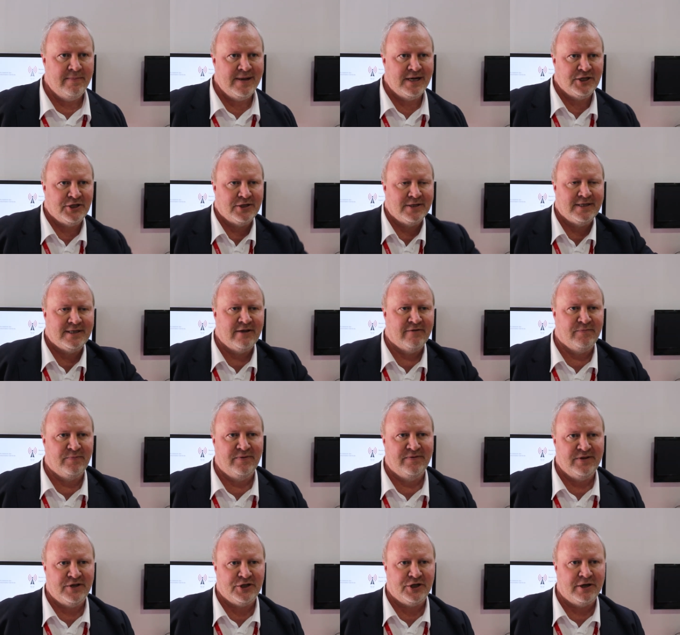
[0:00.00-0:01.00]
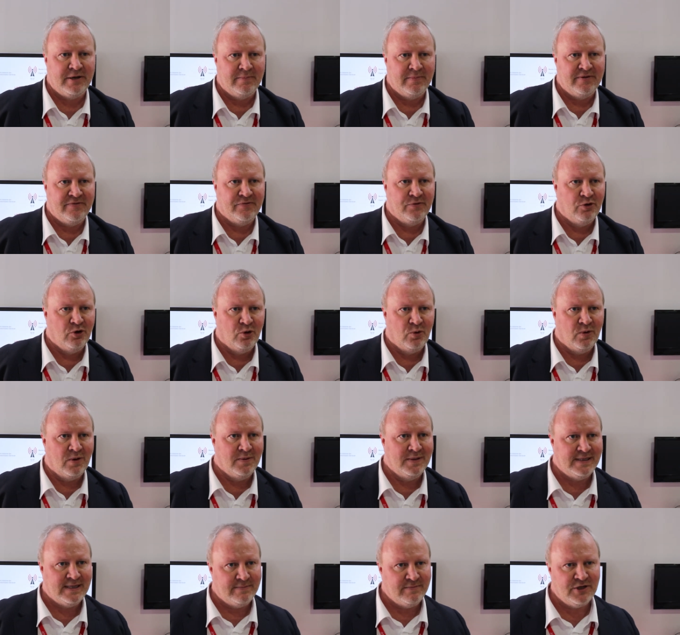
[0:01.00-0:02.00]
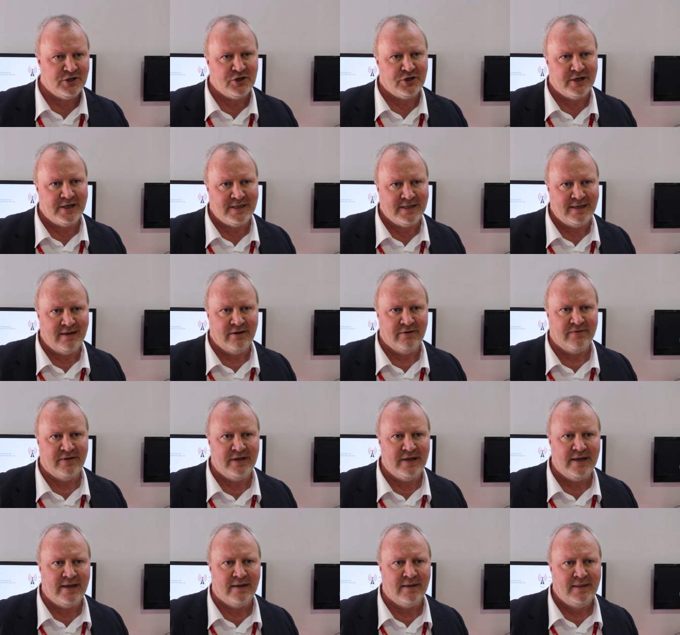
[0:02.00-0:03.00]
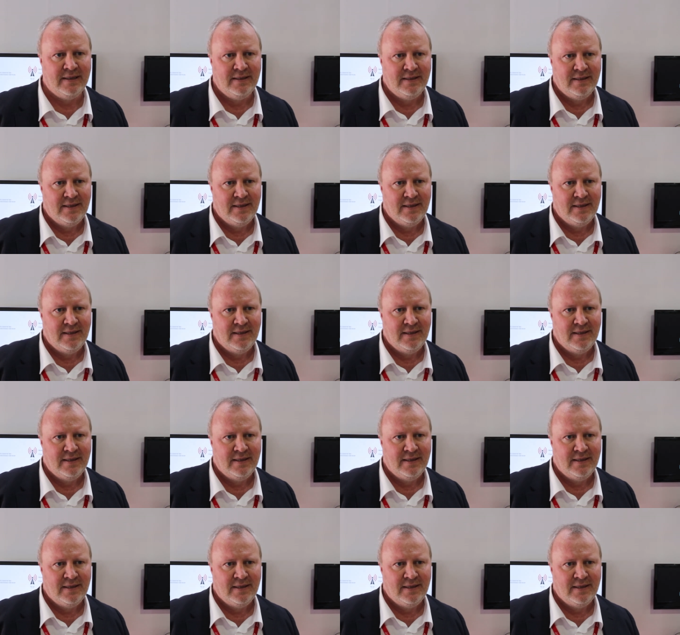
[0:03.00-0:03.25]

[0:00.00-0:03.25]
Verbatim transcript: I mentioned self-provisioning before, what we're demonstrating over here